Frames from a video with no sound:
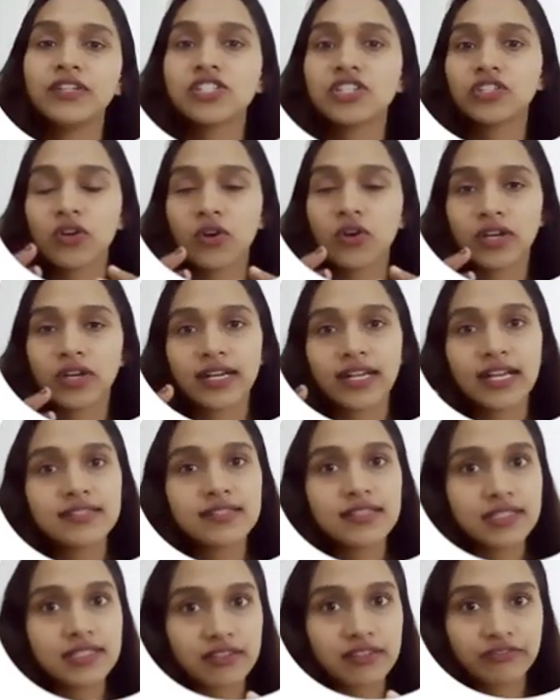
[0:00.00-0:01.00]
which
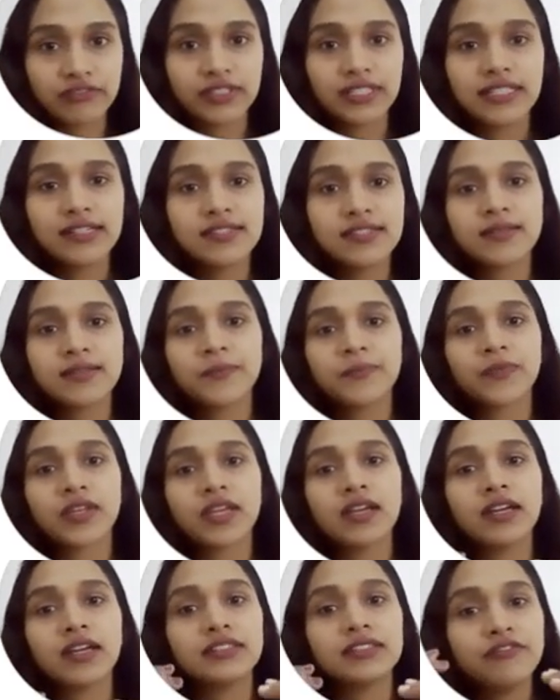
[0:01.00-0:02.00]
tokenizes the words,
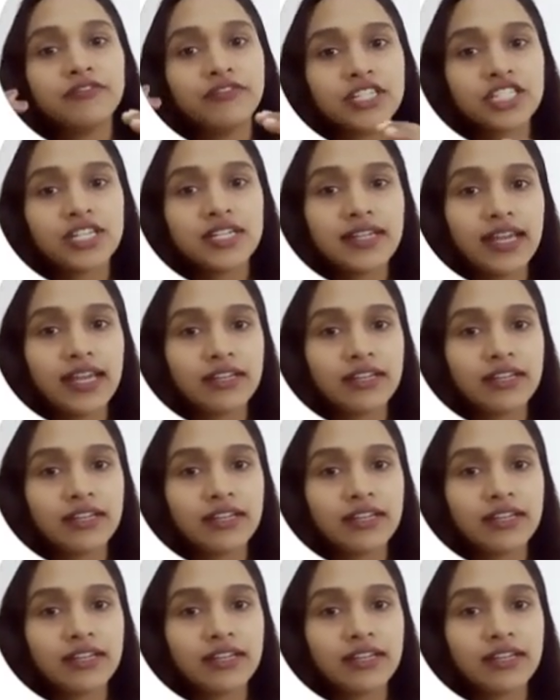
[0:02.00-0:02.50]
the vision